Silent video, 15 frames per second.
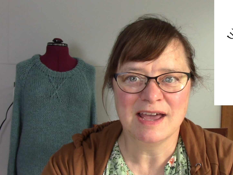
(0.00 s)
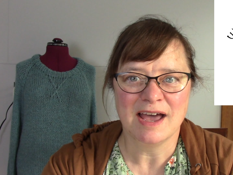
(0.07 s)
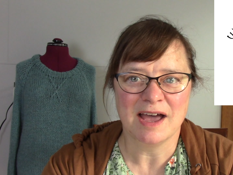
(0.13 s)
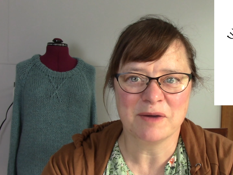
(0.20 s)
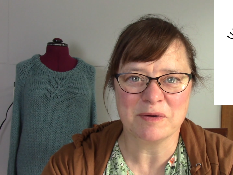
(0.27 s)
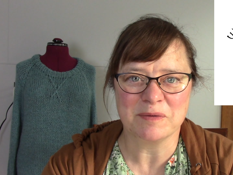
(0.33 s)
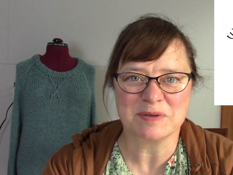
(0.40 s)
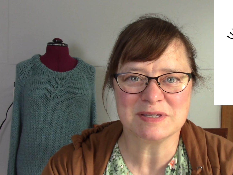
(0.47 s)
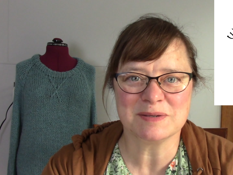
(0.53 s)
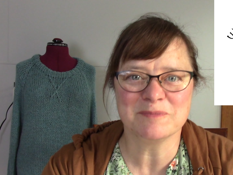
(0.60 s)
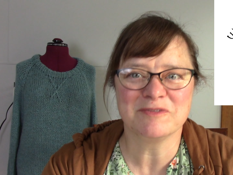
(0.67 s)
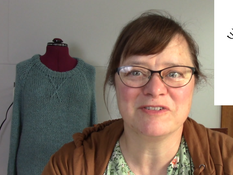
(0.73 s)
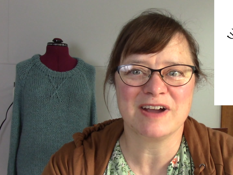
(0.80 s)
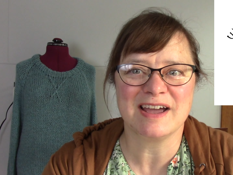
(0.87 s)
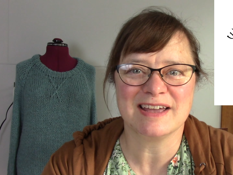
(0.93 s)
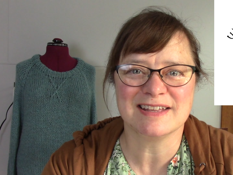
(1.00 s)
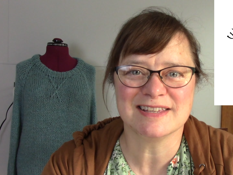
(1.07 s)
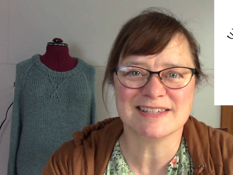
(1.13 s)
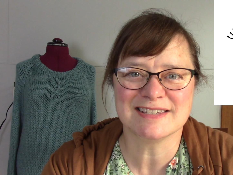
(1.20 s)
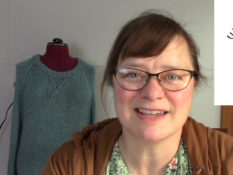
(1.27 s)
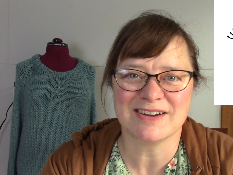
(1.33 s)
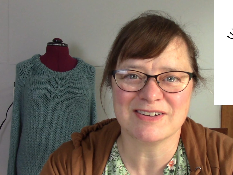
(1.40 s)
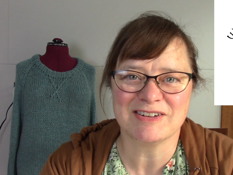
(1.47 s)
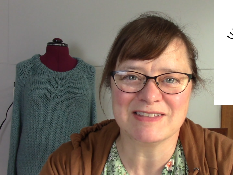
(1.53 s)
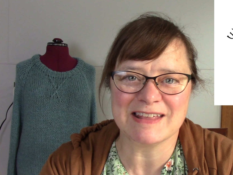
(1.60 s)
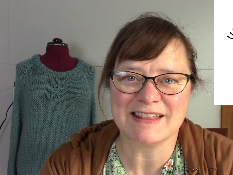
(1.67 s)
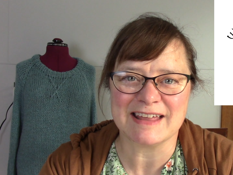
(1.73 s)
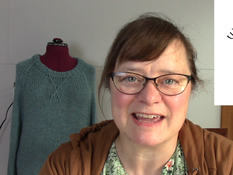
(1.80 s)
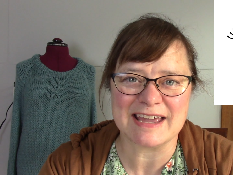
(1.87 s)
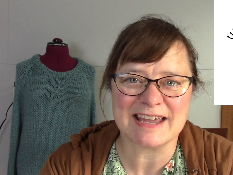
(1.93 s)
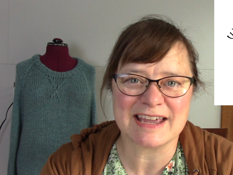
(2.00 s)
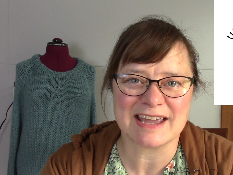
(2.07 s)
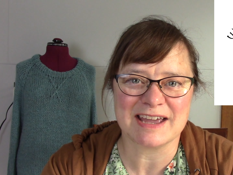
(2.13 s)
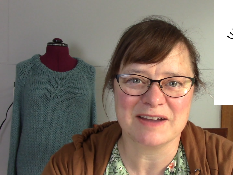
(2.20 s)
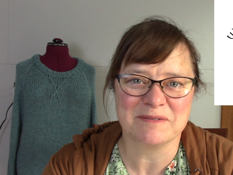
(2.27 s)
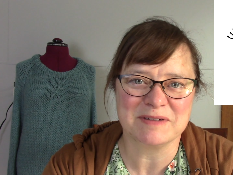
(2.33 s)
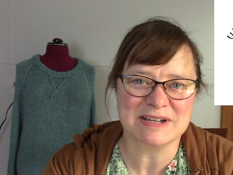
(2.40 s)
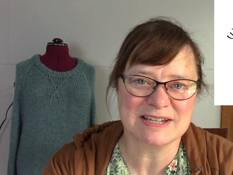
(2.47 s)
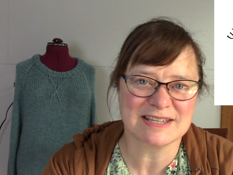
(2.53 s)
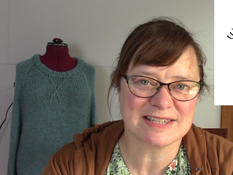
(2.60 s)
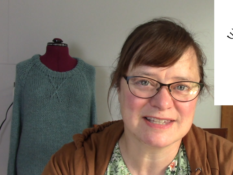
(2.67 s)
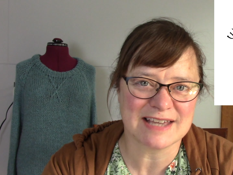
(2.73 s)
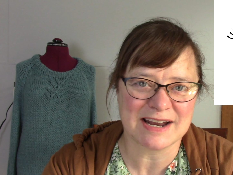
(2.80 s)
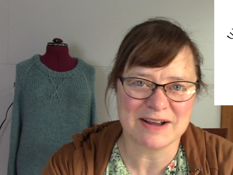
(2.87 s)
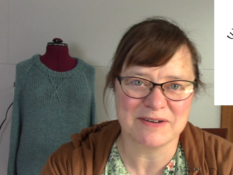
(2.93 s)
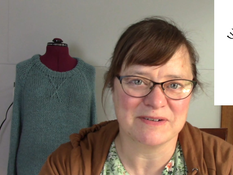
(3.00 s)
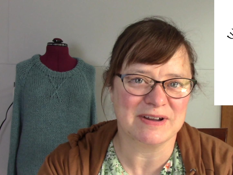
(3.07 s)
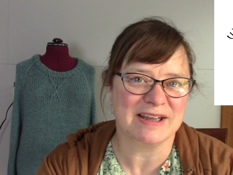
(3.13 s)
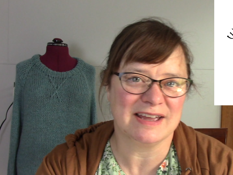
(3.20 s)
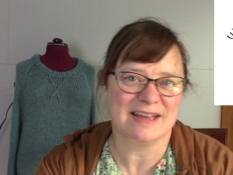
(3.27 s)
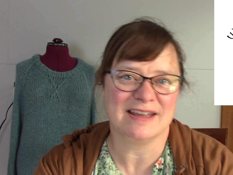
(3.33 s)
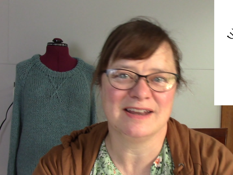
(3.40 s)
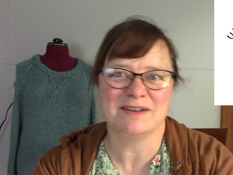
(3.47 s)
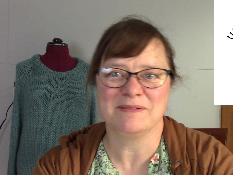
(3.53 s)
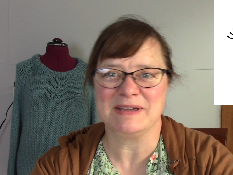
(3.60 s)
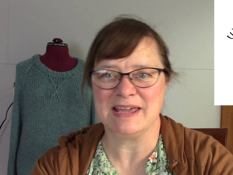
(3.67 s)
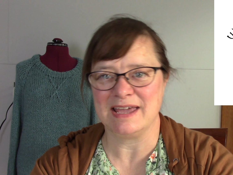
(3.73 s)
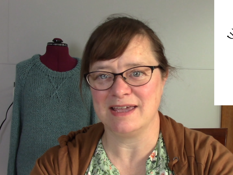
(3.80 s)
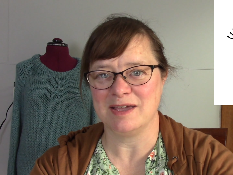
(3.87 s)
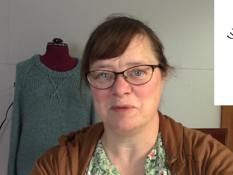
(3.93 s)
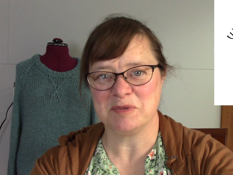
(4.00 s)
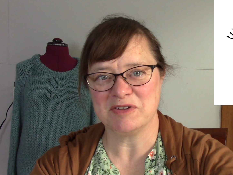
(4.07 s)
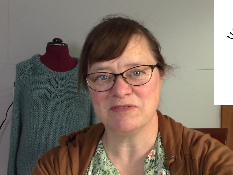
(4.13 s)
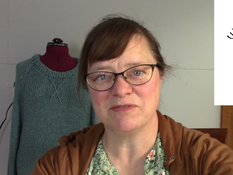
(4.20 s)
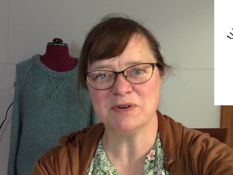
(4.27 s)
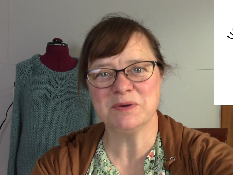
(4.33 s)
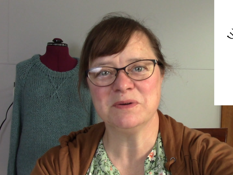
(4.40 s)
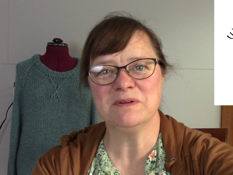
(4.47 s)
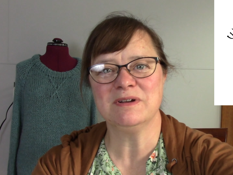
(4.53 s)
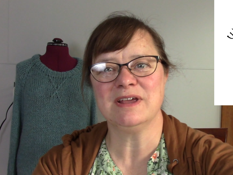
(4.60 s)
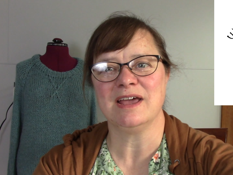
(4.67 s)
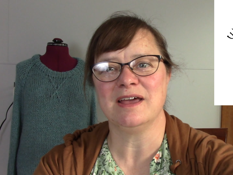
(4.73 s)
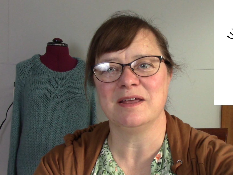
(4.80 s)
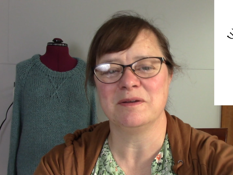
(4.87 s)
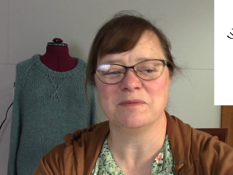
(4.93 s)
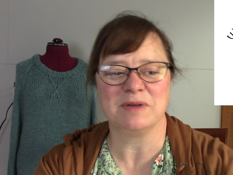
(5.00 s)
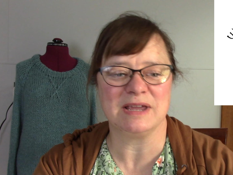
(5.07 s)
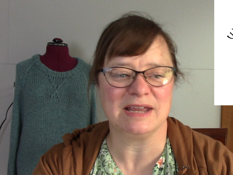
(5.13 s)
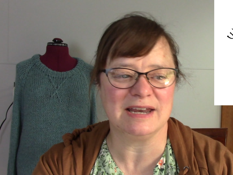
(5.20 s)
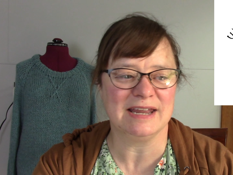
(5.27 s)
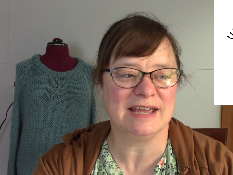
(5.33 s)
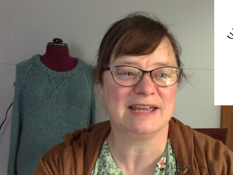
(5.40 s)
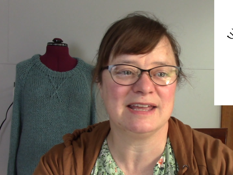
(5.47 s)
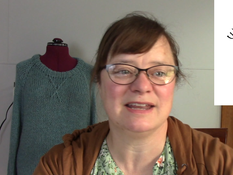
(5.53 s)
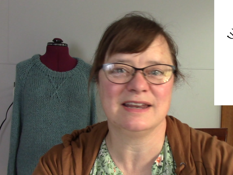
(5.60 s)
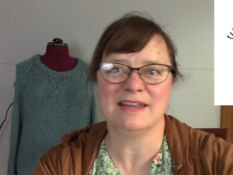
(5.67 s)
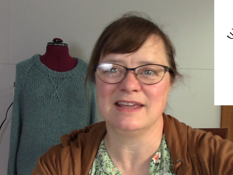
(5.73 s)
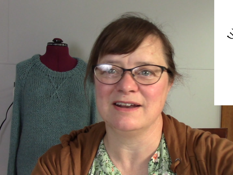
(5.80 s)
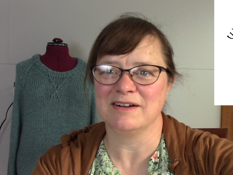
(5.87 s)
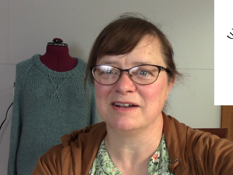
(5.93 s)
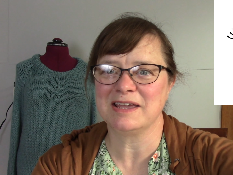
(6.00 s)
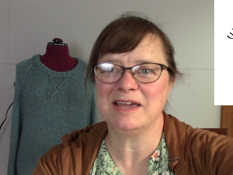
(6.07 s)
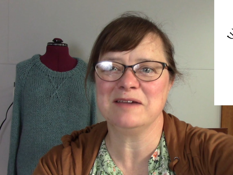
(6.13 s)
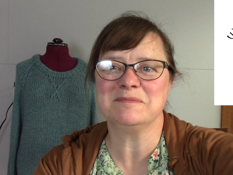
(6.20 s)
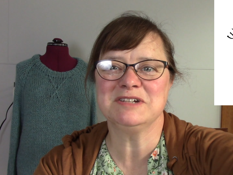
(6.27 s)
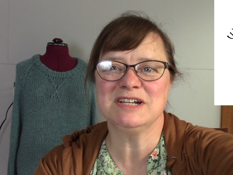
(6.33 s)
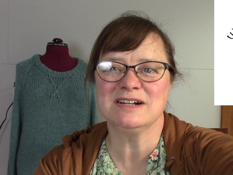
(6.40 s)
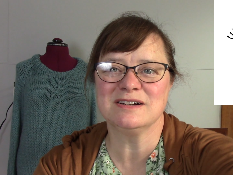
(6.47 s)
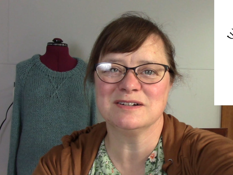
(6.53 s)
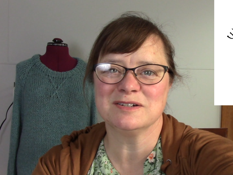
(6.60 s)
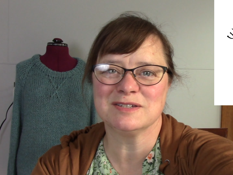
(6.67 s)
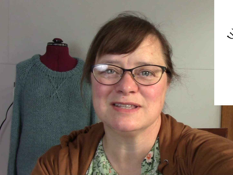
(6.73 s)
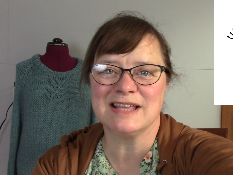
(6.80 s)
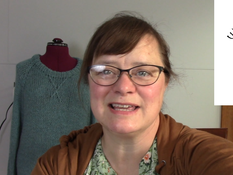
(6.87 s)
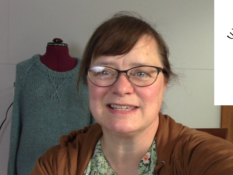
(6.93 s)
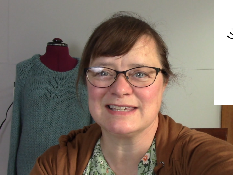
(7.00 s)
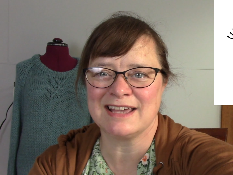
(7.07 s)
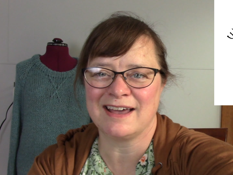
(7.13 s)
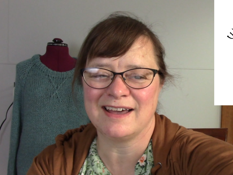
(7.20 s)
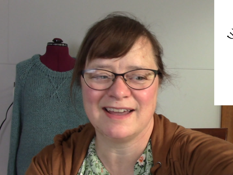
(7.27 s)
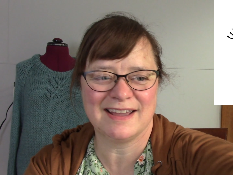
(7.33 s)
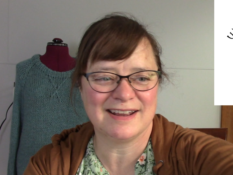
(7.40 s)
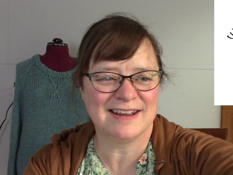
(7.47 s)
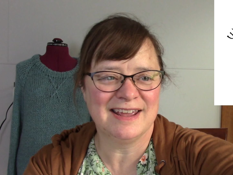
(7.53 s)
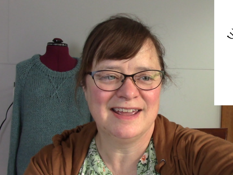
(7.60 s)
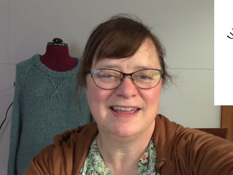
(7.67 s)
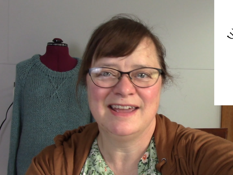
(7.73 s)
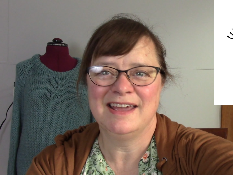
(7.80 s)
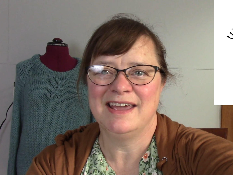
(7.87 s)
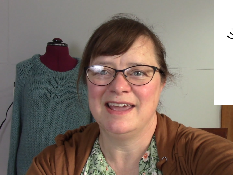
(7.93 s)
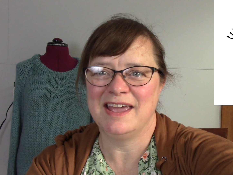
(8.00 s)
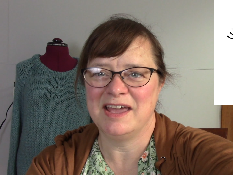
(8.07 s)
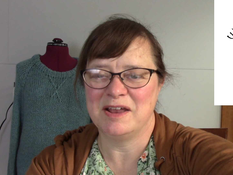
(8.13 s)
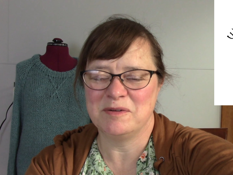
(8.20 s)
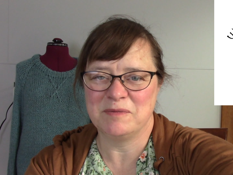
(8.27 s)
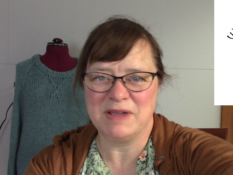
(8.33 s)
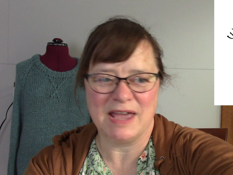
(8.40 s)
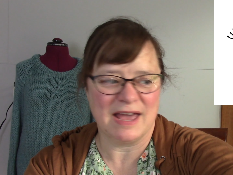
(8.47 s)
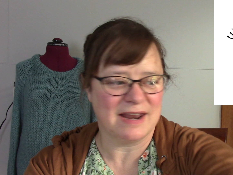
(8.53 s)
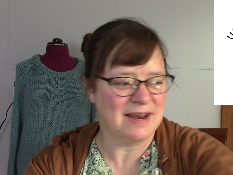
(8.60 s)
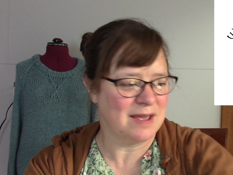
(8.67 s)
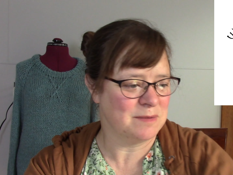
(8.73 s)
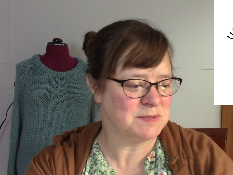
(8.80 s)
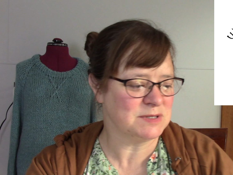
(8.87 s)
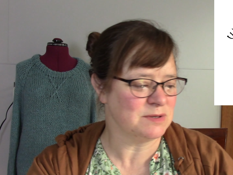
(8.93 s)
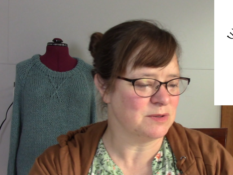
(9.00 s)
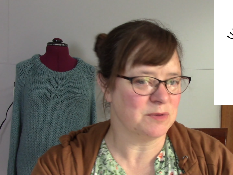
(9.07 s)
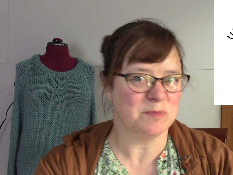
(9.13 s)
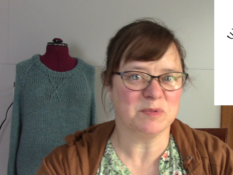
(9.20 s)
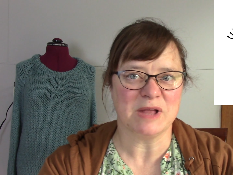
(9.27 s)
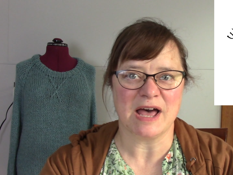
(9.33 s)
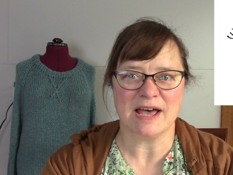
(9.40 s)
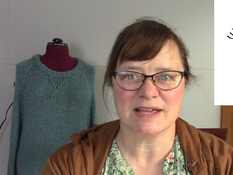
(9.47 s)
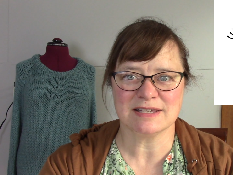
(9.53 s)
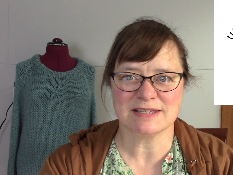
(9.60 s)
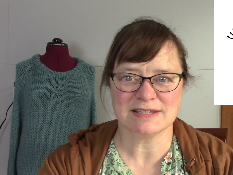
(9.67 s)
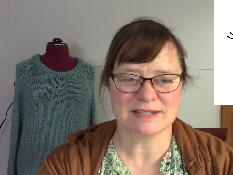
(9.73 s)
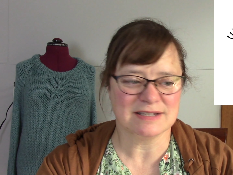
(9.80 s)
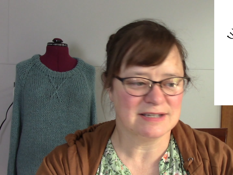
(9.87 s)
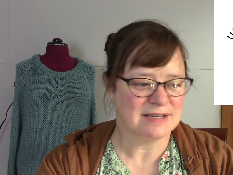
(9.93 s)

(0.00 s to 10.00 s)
I went with some friends out on the lake, and we just sat out and we ate yummy food and we knit in our camp chairs lakeside, and we had an absolute blast.